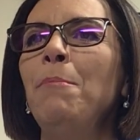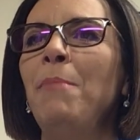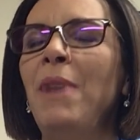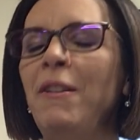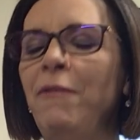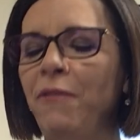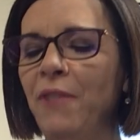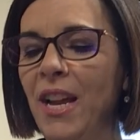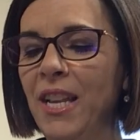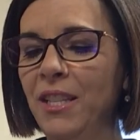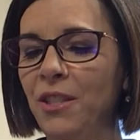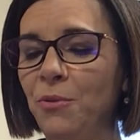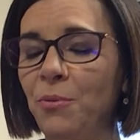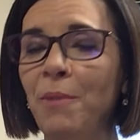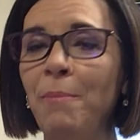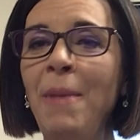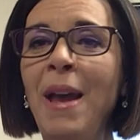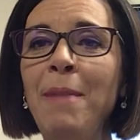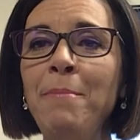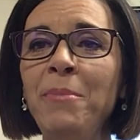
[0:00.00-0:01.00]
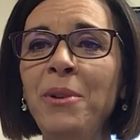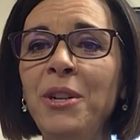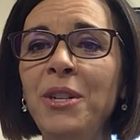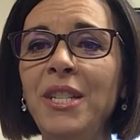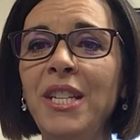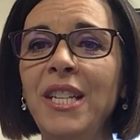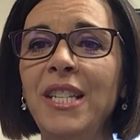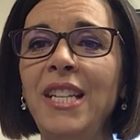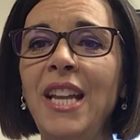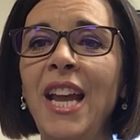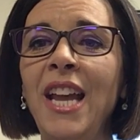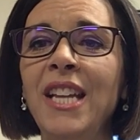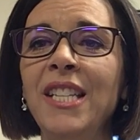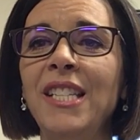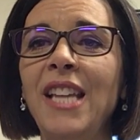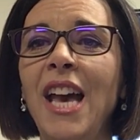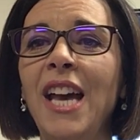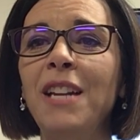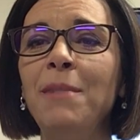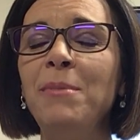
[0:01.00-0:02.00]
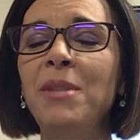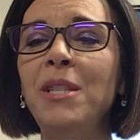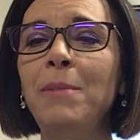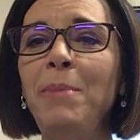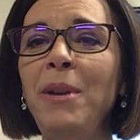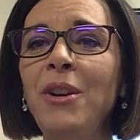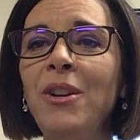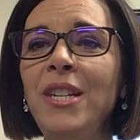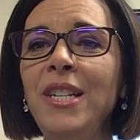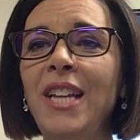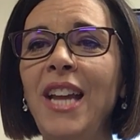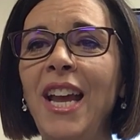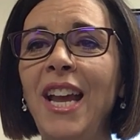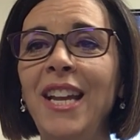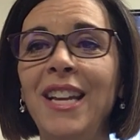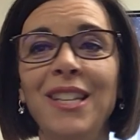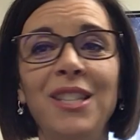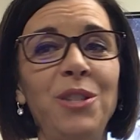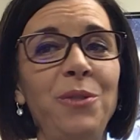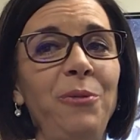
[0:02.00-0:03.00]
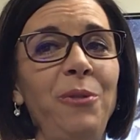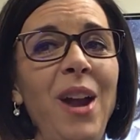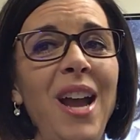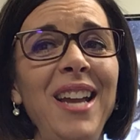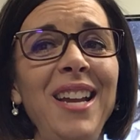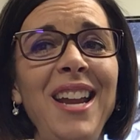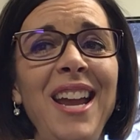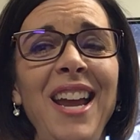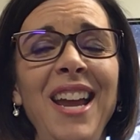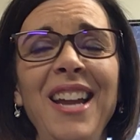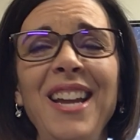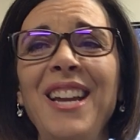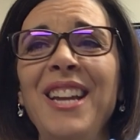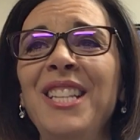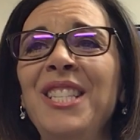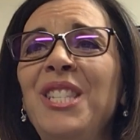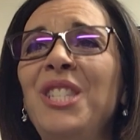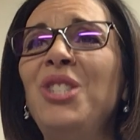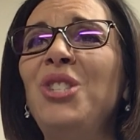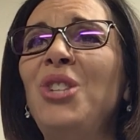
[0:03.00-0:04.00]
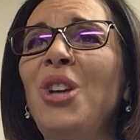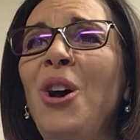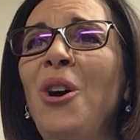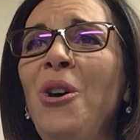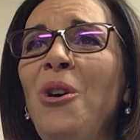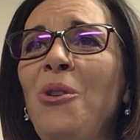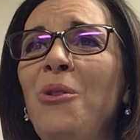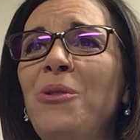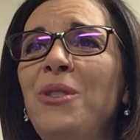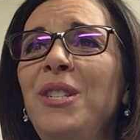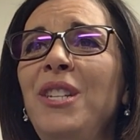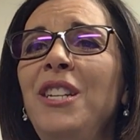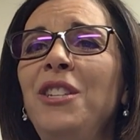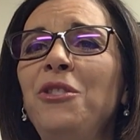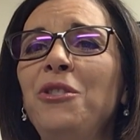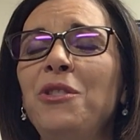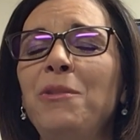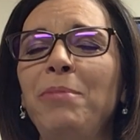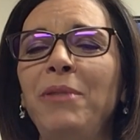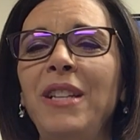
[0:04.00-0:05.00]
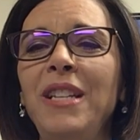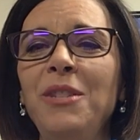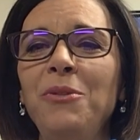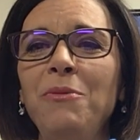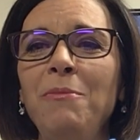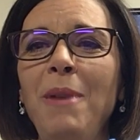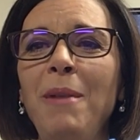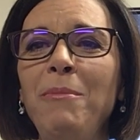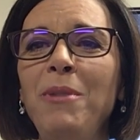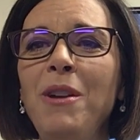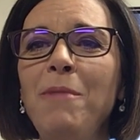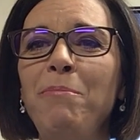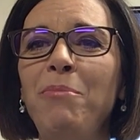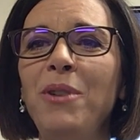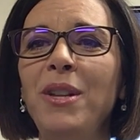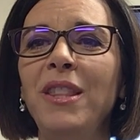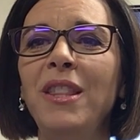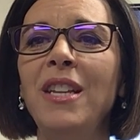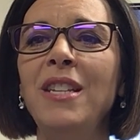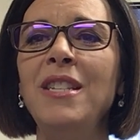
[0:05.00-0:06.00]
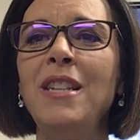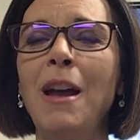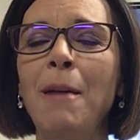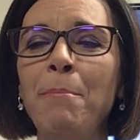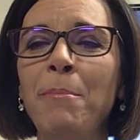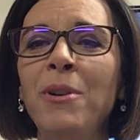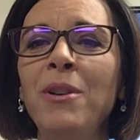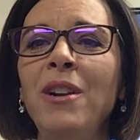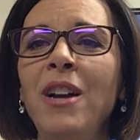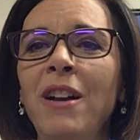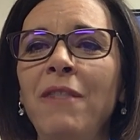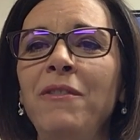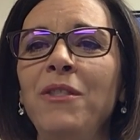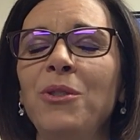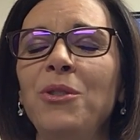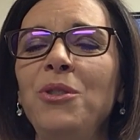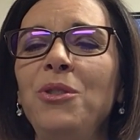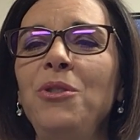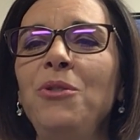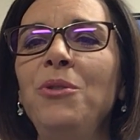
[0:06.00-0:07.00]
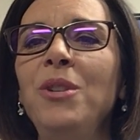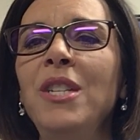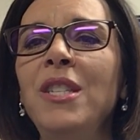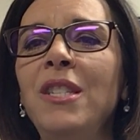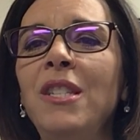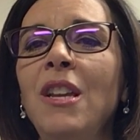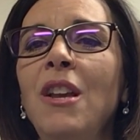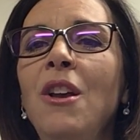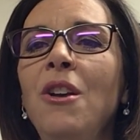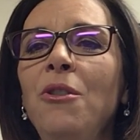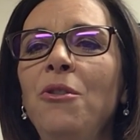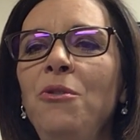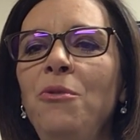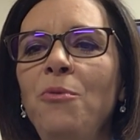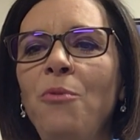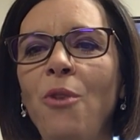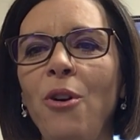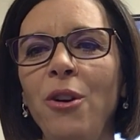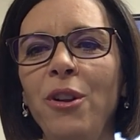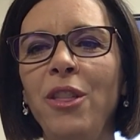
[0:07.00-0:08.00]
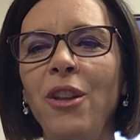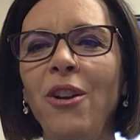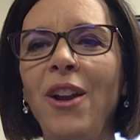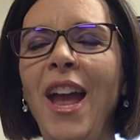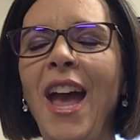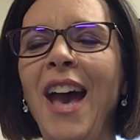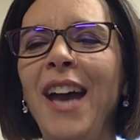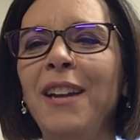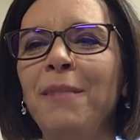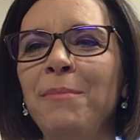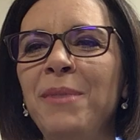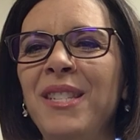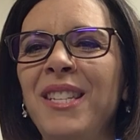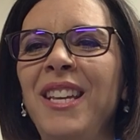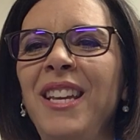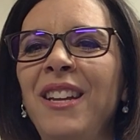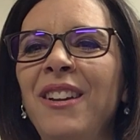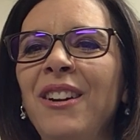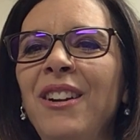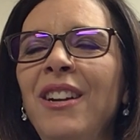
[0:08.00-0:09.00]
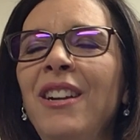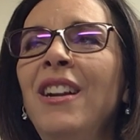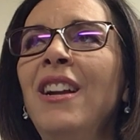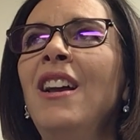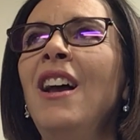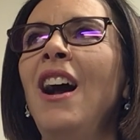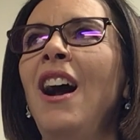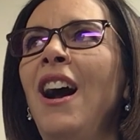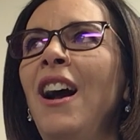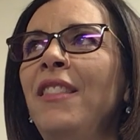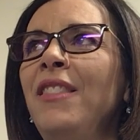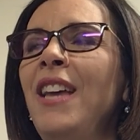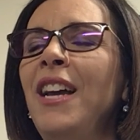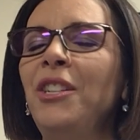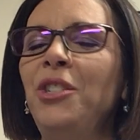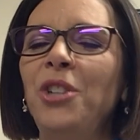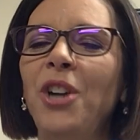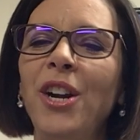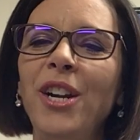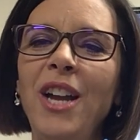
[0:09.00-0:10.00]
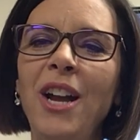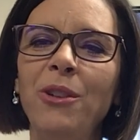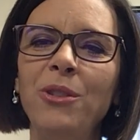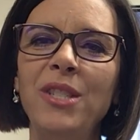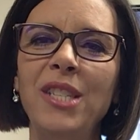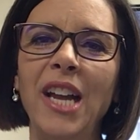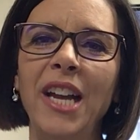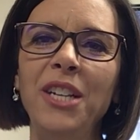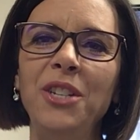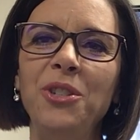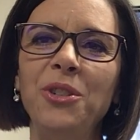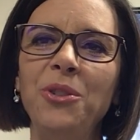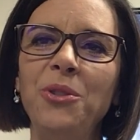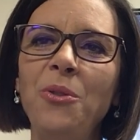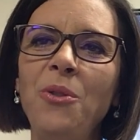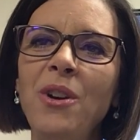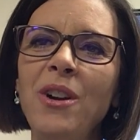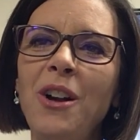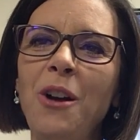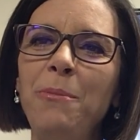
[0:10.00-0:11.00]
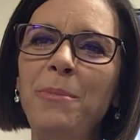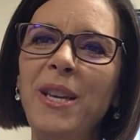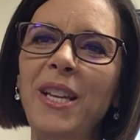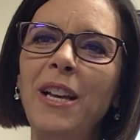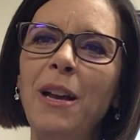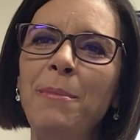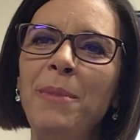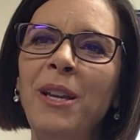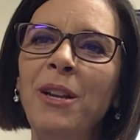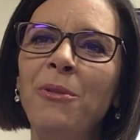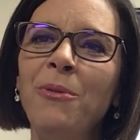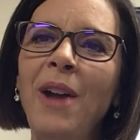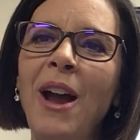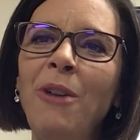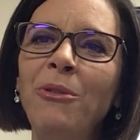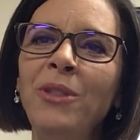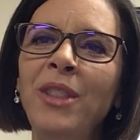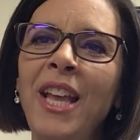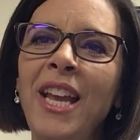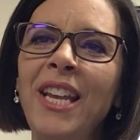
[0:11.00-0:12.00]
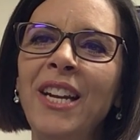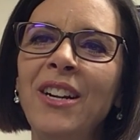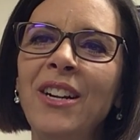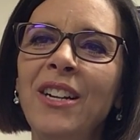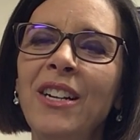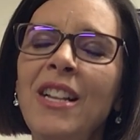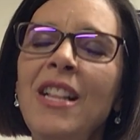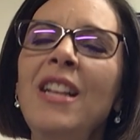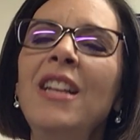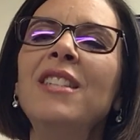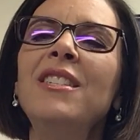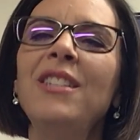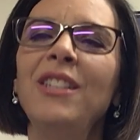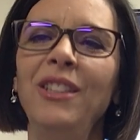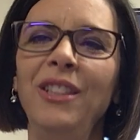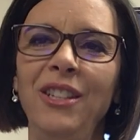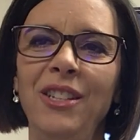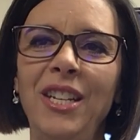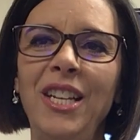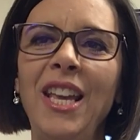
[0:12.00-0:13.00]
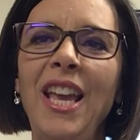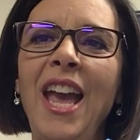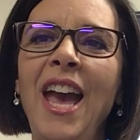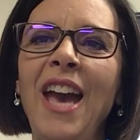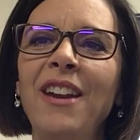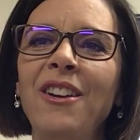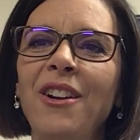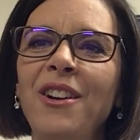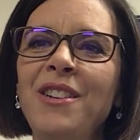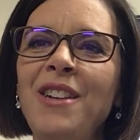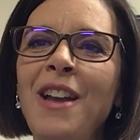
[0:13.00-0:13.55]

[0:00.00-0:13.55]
My friends, remember today is Adam's Spirit Day. It's Friday. And so, teachers, please remember to put the number of your students who wore their Adam's gear on that chart outside your door. I'll be coming around later to look at our